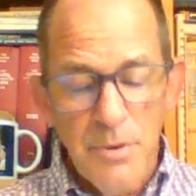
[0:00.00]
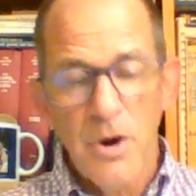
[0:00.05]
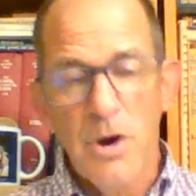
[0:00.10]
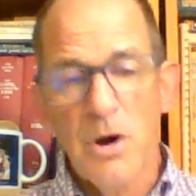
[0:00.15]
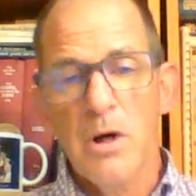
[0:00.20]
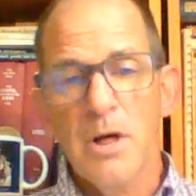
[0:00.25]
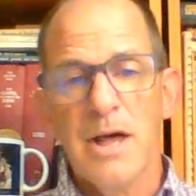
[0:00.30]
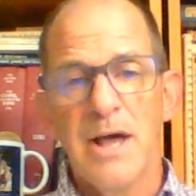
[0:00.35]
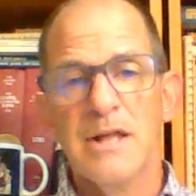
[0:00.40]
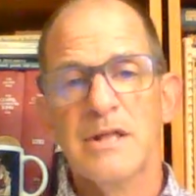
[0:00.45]

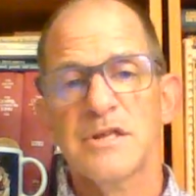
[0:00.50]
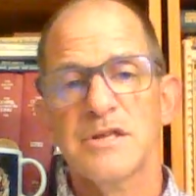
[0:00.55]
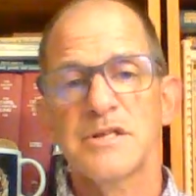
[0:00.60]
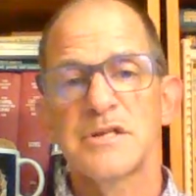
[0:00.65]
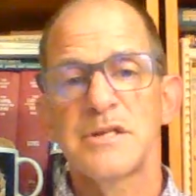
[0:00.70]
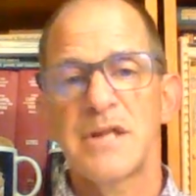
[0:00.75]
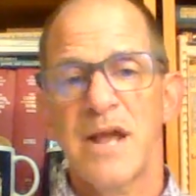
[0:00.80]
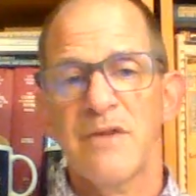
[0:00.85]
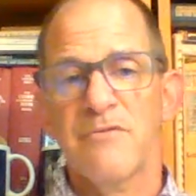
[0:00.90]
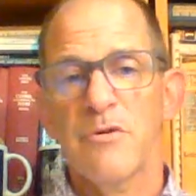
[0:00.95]
Paul
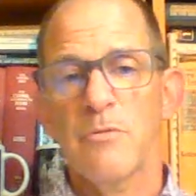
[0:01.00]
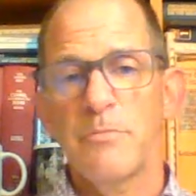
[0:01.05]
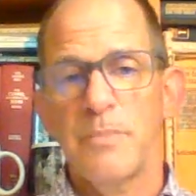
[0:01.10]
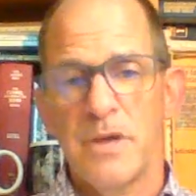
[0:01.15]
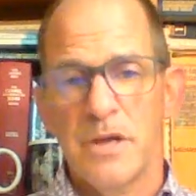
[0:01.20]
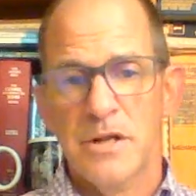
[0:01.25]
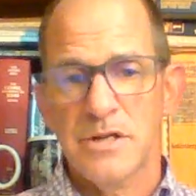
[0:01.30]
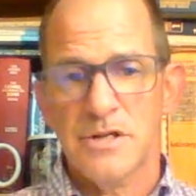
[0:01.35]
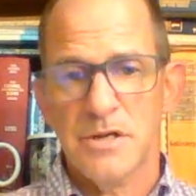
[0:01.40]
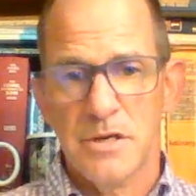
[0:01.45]
has never
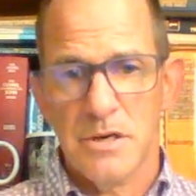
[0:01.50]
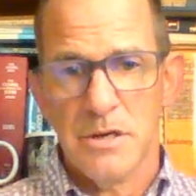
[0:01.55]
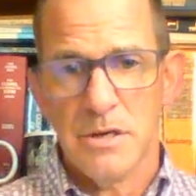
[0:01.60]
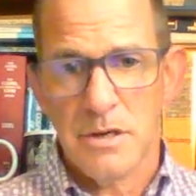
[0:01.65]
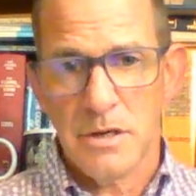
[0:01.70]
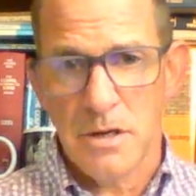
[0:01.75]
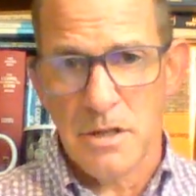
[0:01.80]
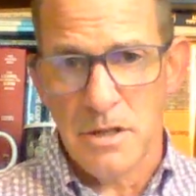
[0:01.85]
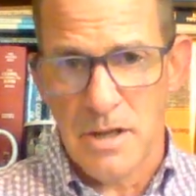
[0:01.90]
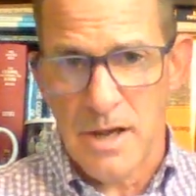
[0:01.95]
been
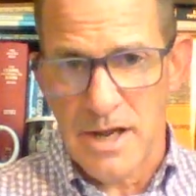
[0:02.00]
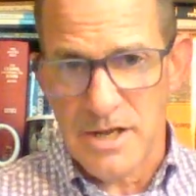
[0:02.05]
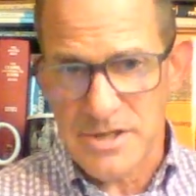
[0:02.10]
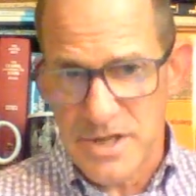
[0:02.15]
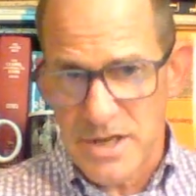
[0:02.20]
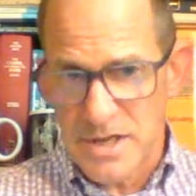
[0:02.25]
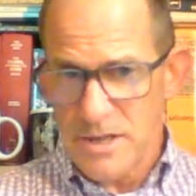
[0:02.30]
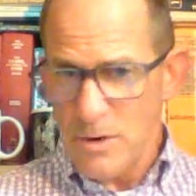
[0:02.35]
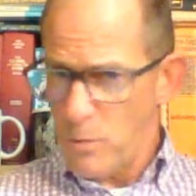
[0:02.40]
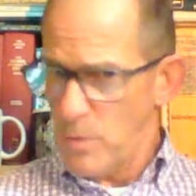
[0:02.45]
to
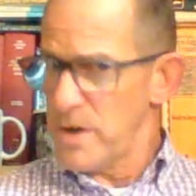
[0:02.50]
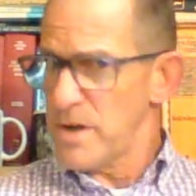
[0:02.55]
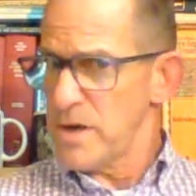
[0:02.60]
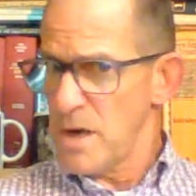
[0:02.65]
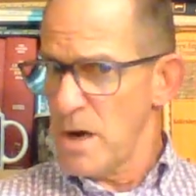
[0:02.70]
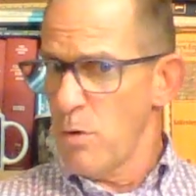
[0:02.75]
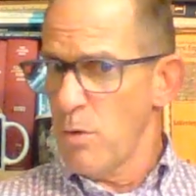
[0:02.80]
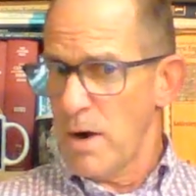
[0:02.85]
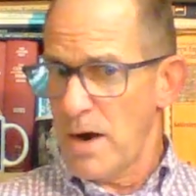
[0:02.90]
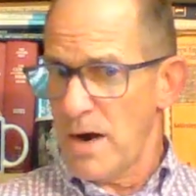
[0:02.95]
Colossae that we
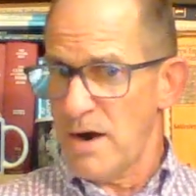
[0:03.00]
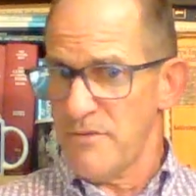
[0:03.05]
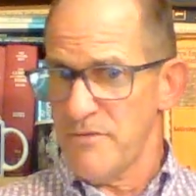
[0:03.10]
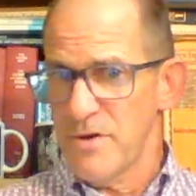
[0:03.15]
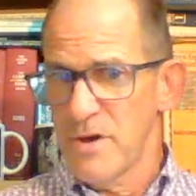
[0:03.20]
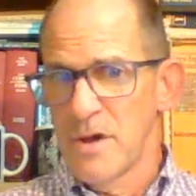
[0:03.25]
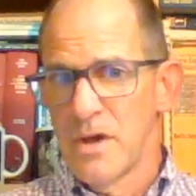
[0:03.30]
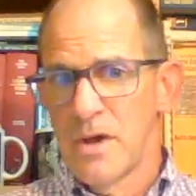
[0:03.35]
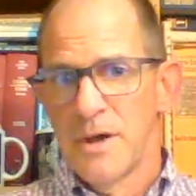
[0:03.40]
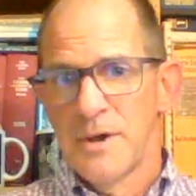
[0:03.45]
know
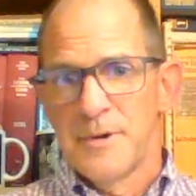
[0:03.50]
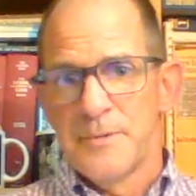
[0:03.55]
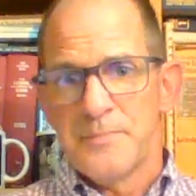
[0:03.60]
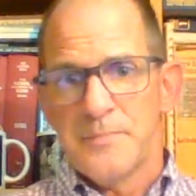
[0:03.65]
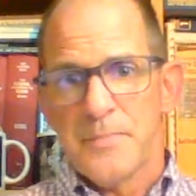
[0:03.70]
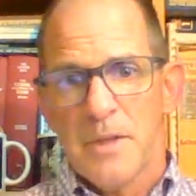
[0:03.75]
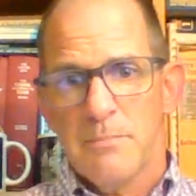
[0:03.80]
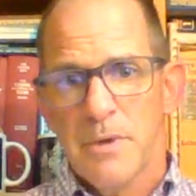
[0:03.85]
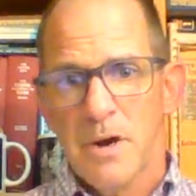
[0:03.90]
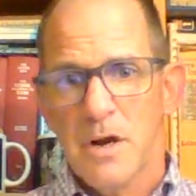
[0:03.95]
of,
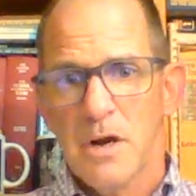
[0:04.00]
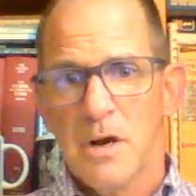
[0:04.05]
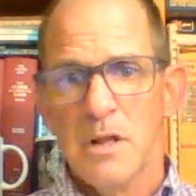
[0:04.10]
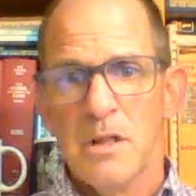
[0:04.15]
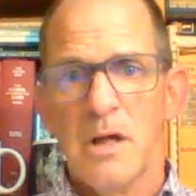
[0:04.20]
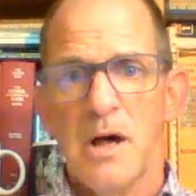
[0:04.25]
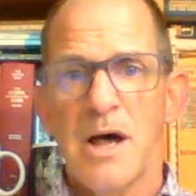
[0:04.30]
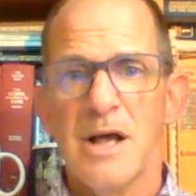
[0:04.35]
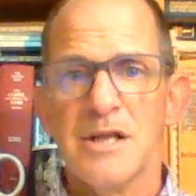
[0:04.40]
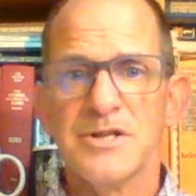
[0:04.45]
but
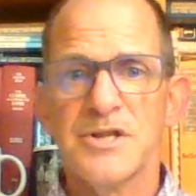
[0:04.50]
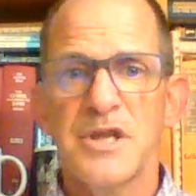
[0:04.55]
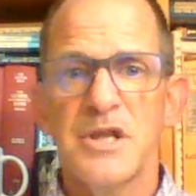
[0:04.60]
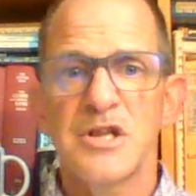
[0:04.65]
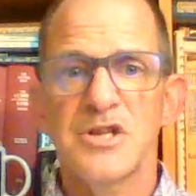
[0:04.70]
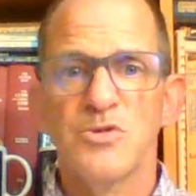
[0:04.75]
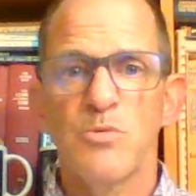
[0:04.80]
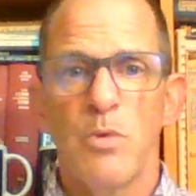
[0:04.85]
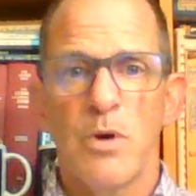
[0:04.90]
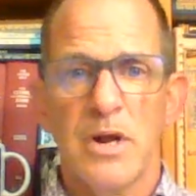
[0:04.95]

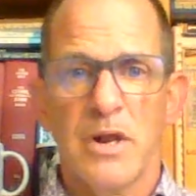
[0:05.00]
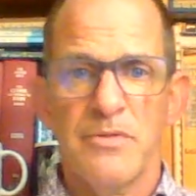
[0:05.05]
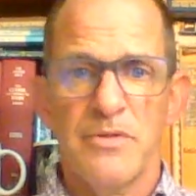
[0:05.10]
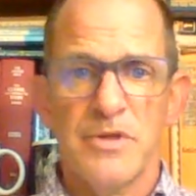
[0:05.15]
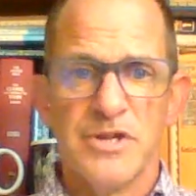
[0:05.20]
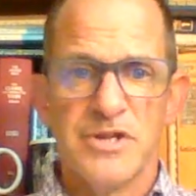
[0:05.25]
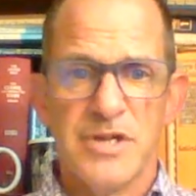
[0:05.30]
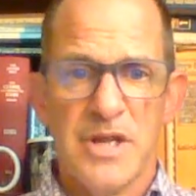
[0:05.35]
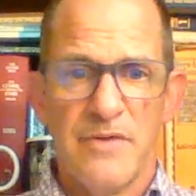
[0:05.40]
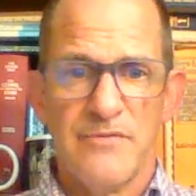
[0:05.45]
Colossae is one
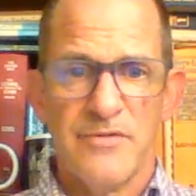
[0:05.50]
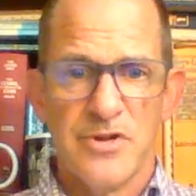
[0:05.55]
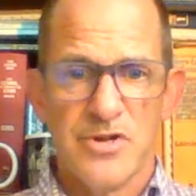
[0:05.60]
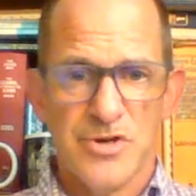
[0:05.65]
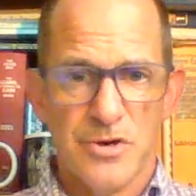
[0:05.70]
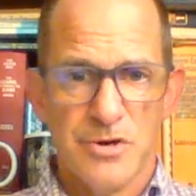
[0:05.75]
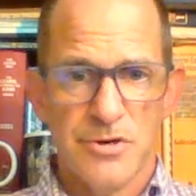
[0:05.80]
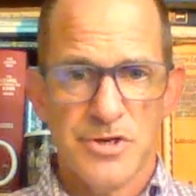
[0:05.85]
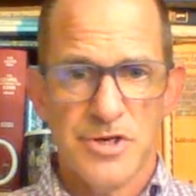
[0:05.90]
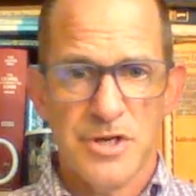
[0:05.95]
of the
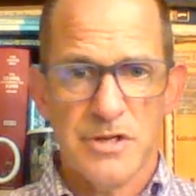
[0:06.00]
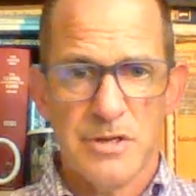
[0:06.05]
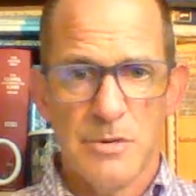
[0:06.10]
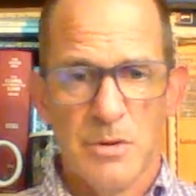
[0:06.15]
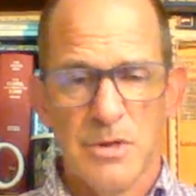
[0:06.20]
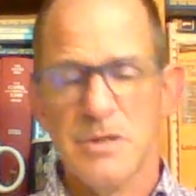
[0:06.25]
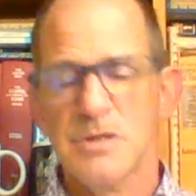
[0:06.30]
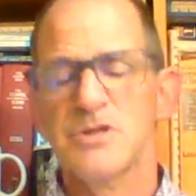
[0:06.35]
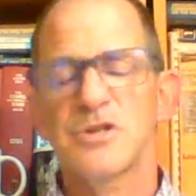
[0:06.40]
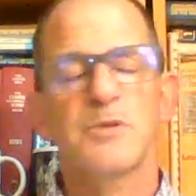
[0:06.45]
seven
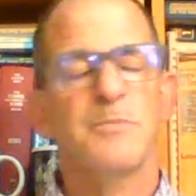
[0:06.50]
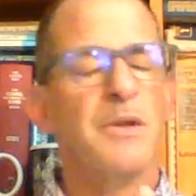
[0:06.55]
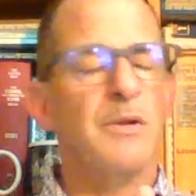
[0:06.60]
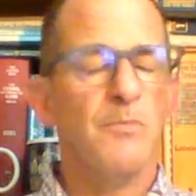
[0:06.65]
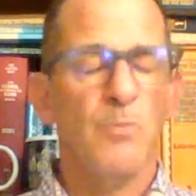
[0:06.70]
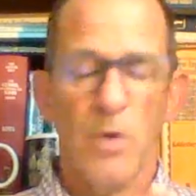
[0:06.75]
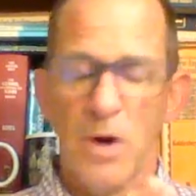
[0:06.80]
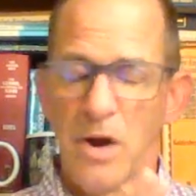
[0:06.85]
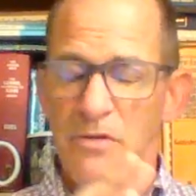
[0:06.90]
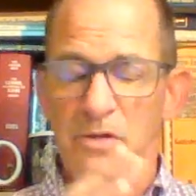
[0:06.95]
churches, excuse
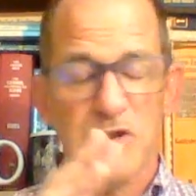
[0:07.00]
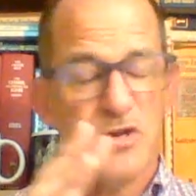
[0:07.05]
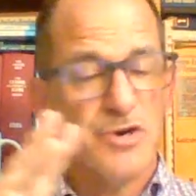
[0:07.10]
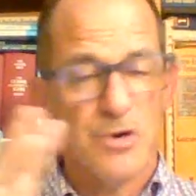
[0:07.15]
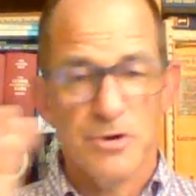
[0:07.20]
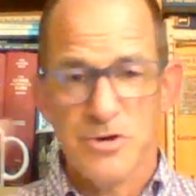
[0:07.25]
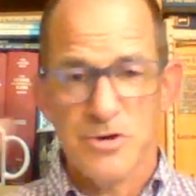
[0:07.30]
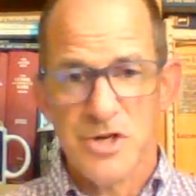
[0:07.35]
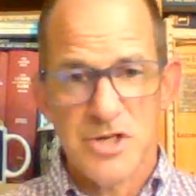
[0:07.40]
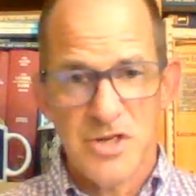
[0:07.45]
me, one of the
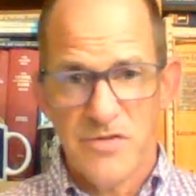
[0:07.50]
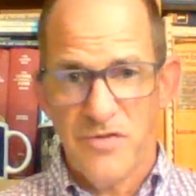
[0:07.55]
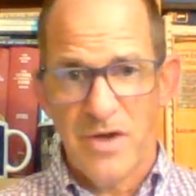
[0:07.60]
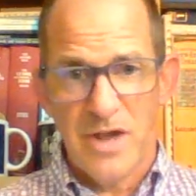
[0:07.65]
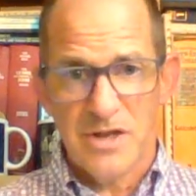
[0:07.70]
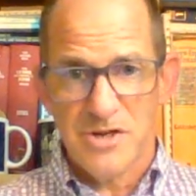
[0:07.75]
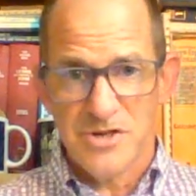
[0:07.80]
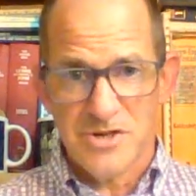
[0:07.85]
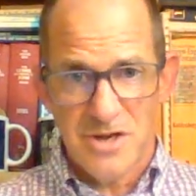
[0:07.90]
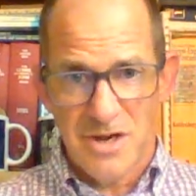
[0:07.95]
churches
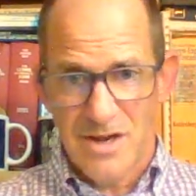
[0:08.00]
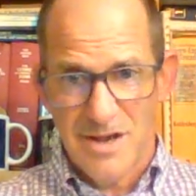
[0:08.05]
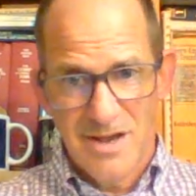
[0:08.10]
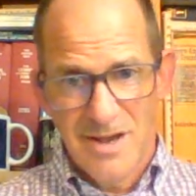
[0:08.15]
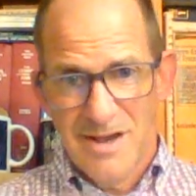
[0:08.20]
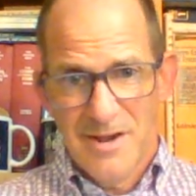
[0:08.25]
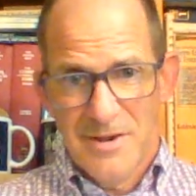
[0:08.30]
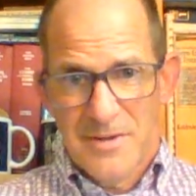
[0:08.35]
of Asia.